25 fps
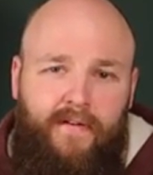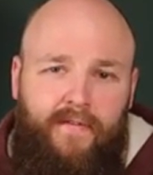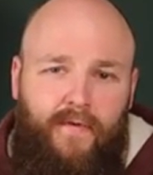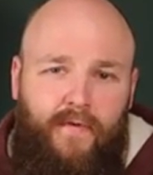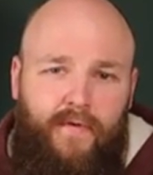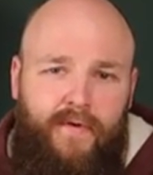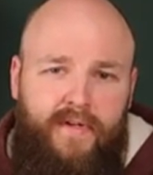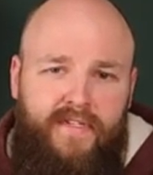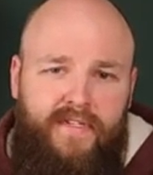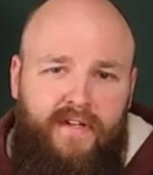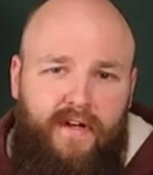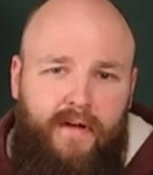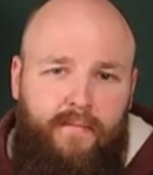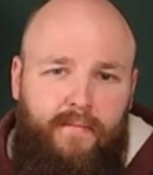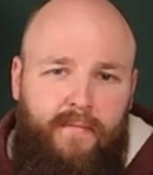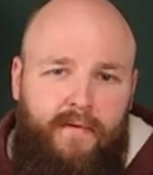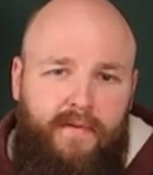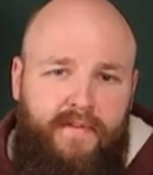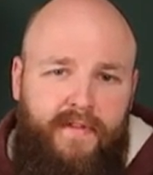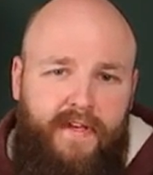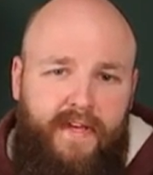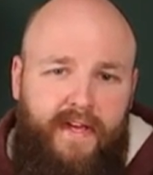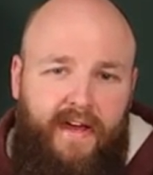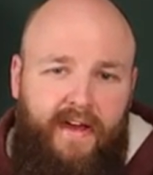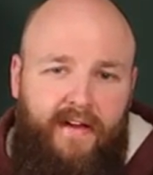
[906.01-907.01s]
For
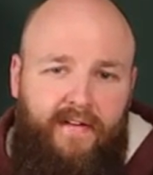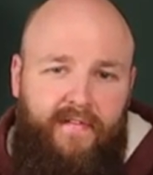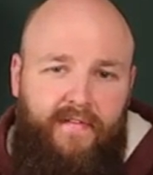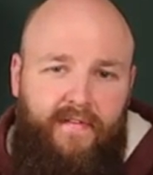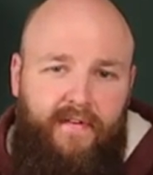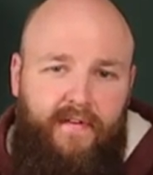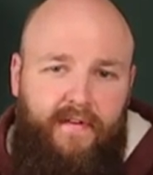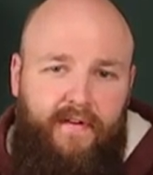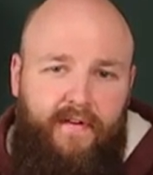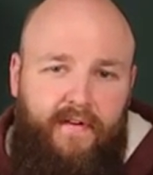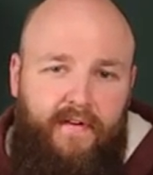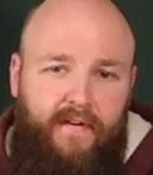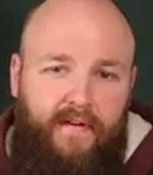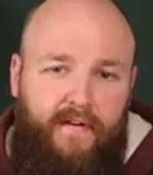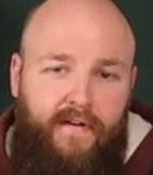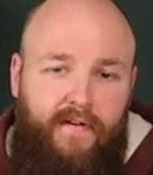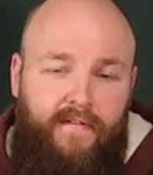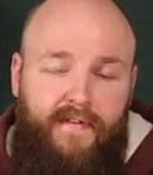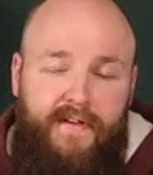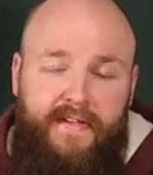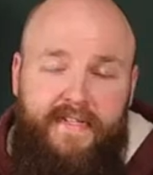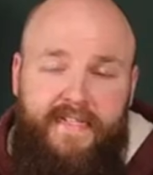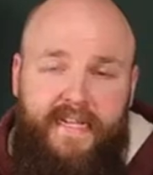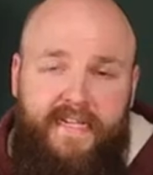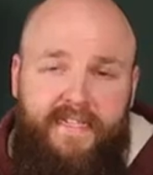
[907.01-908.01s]
example, they have a, a
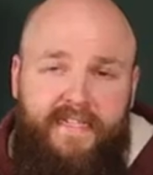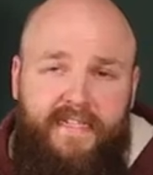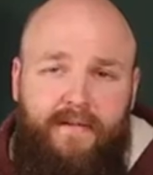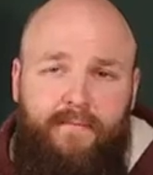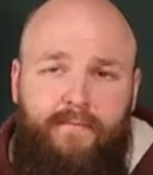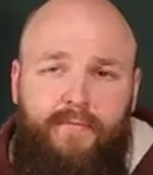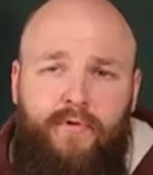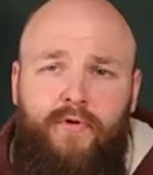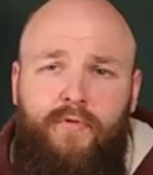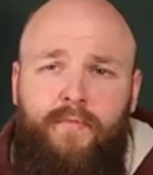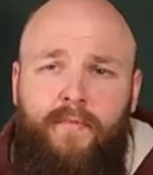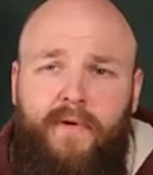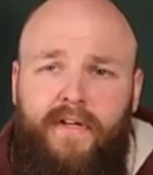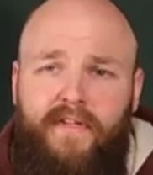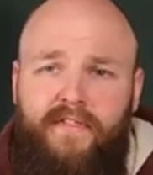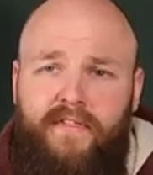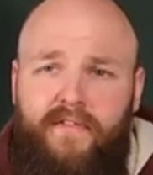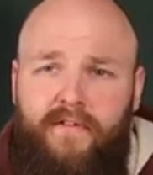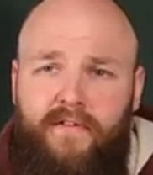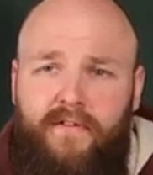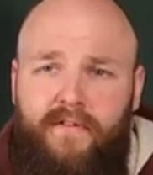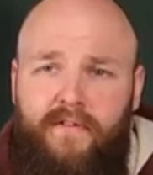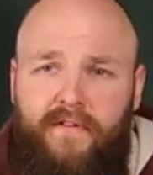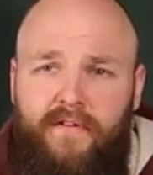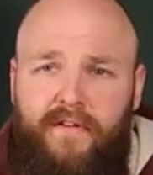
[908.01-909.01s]
fantastic
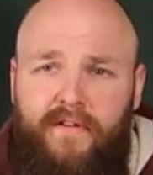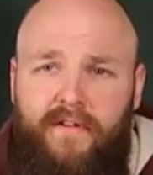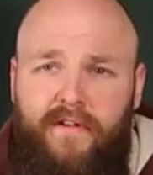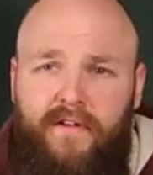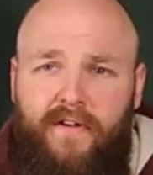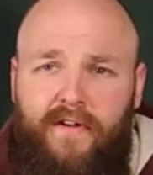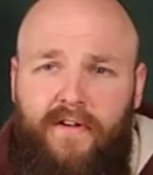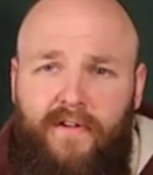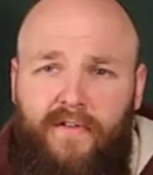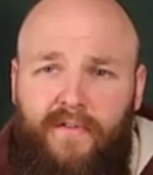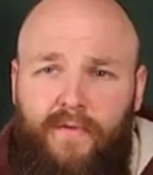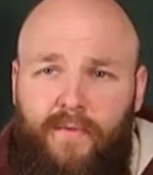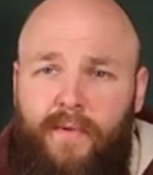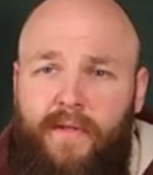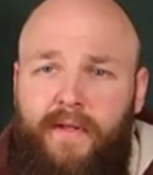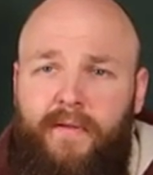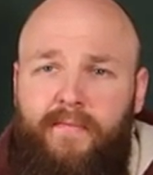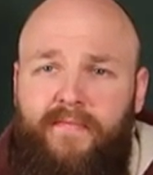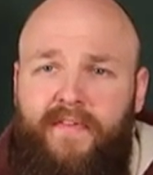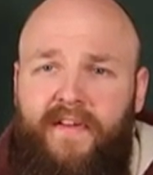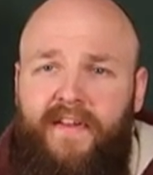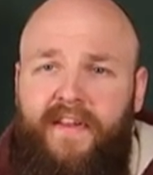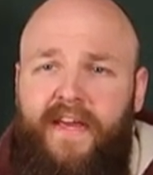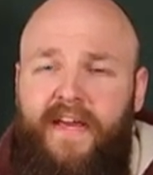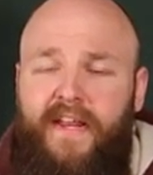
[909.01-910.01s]
brewmaster called
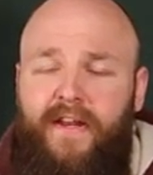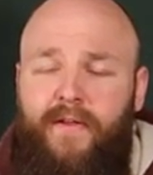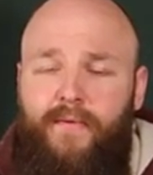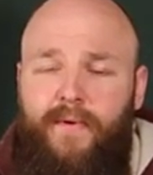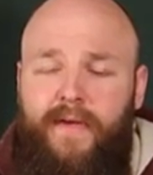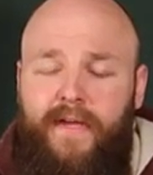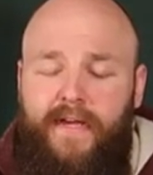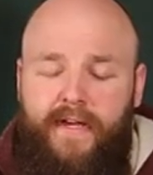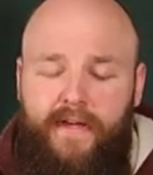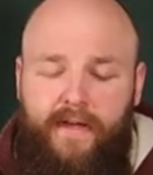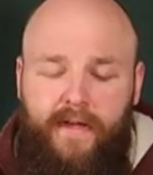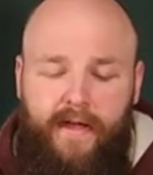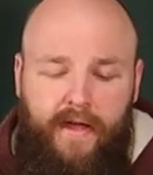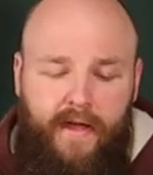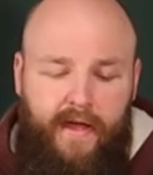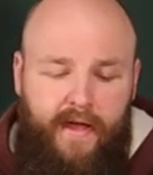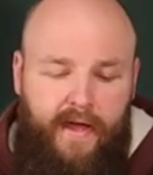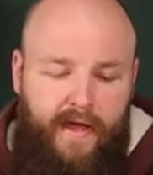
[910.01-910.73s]
Willem van Herreweghen.